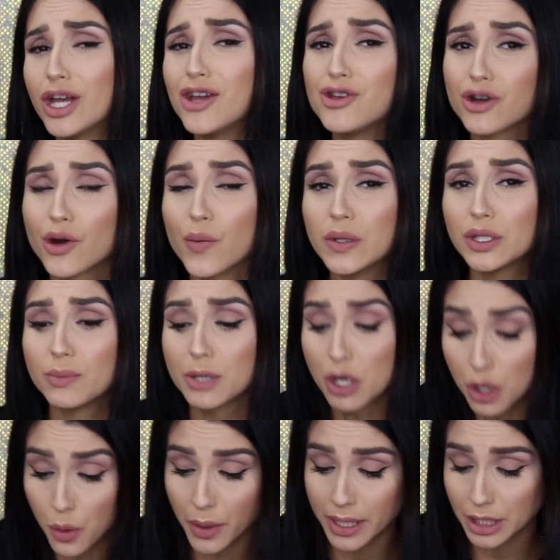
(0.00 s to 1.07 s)
yeah, you're going to be
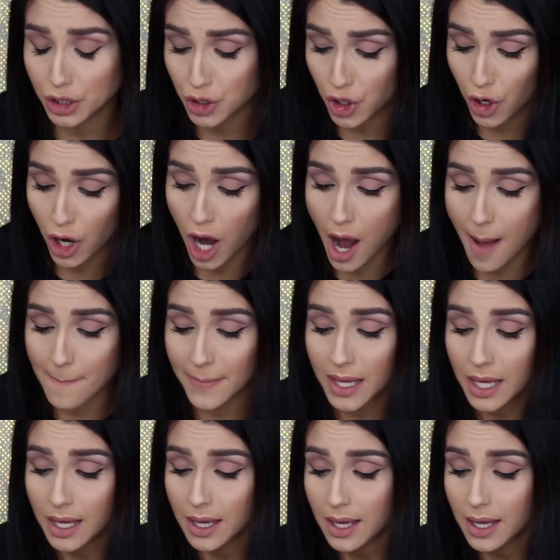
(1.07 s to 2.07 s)
gluing into your um